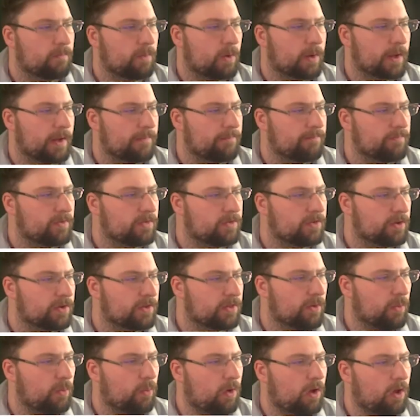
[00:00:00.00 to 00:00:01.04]
Okay, so
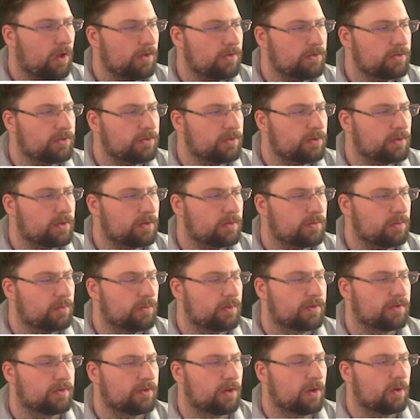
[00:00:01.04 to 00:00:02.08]
the wall tool
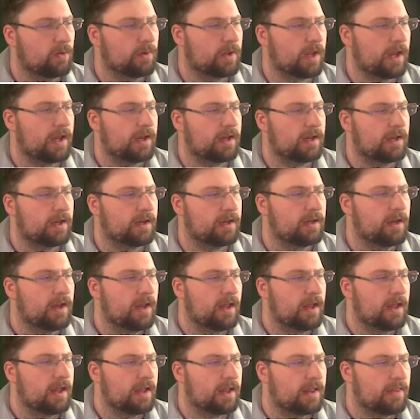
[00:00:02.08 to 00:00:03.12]
is located
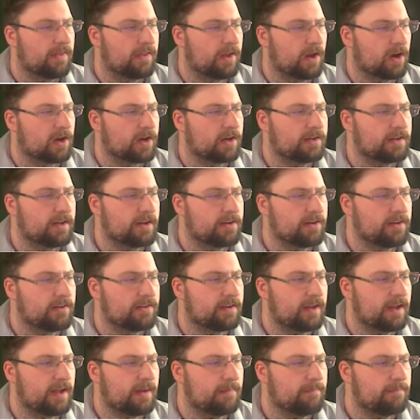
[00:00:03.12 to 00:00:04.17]
in the architecture
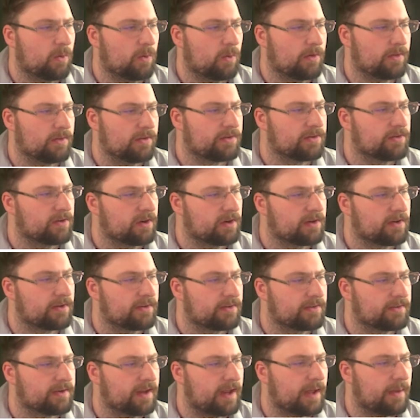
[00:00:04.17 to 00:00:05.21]
tab or in the
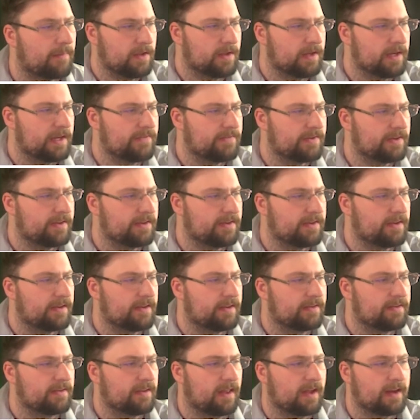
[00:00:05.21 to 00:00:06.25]
structures tab. You can even
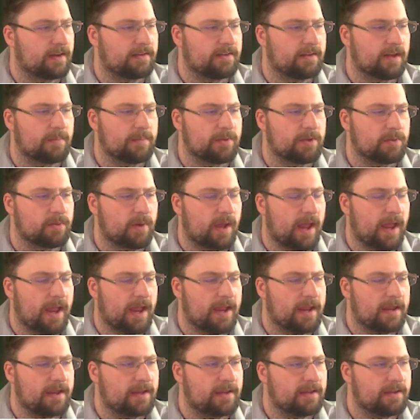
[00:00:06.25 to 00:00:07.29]
select
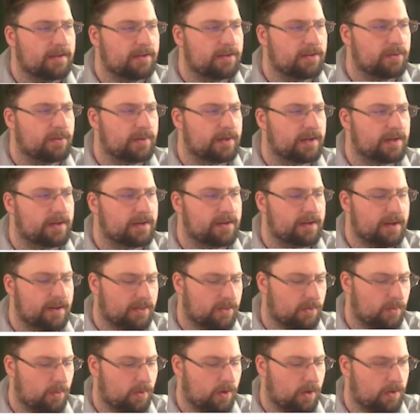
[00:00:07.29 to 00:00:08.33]
WA to initiate
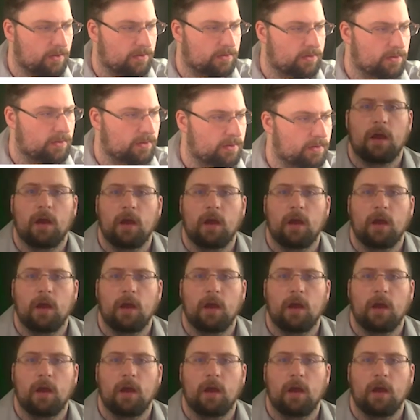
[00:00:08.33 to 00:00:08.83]
the wall tool.